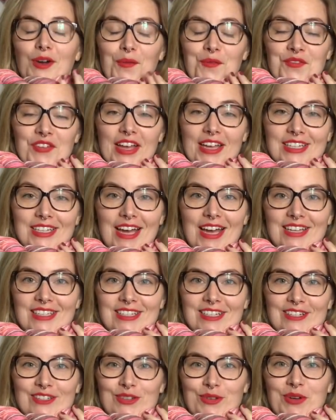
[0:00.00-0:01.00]
a
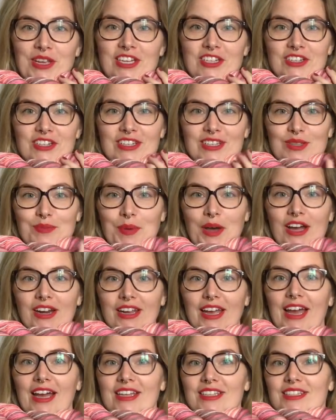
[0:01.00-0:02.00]
fantastic donation to the
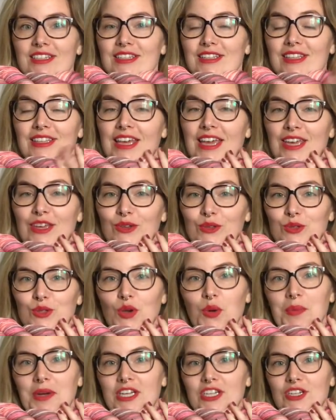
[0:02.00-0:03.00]
podcast. Thank you
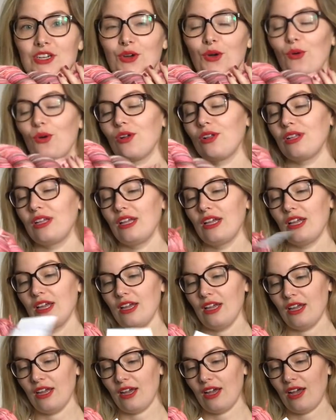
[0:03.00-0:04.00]
so much, Nicole.
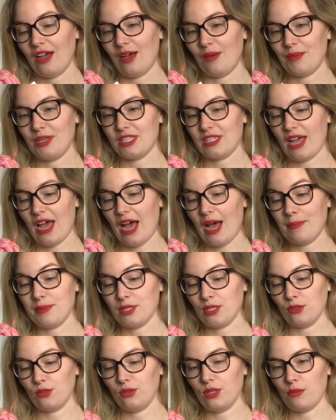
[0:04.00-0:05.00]
It's
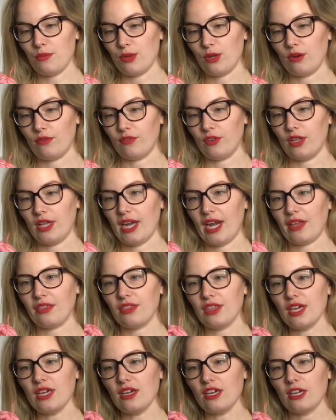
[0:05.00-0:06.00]
absolutely beautiful. And I
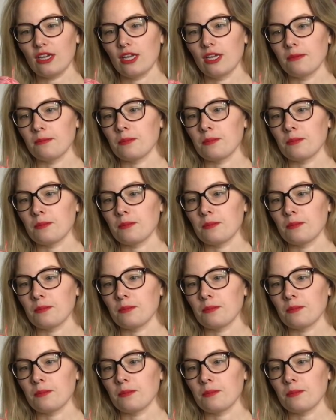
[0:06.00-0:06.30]
think